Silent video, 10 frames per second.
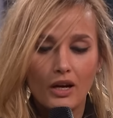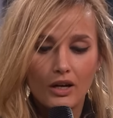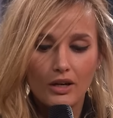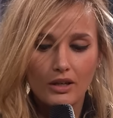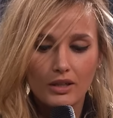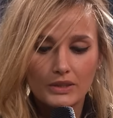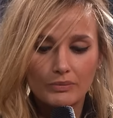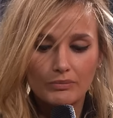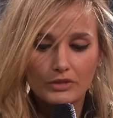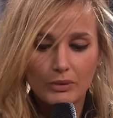
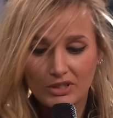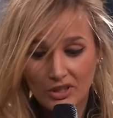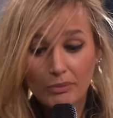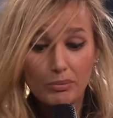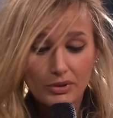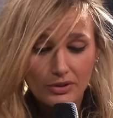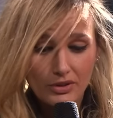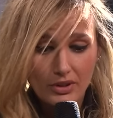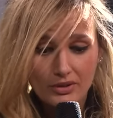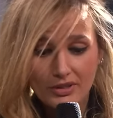Um, he was not my
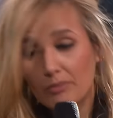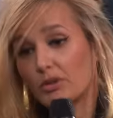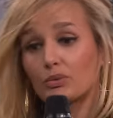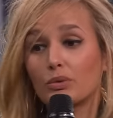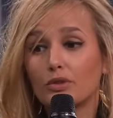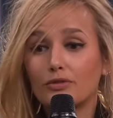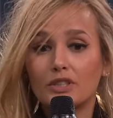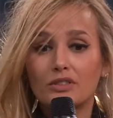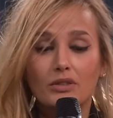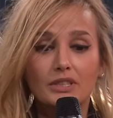producer at the time, but we were
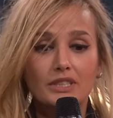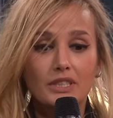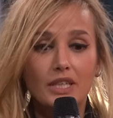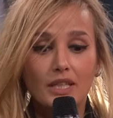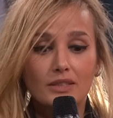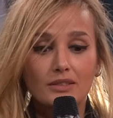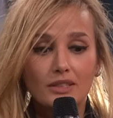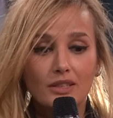friends already, and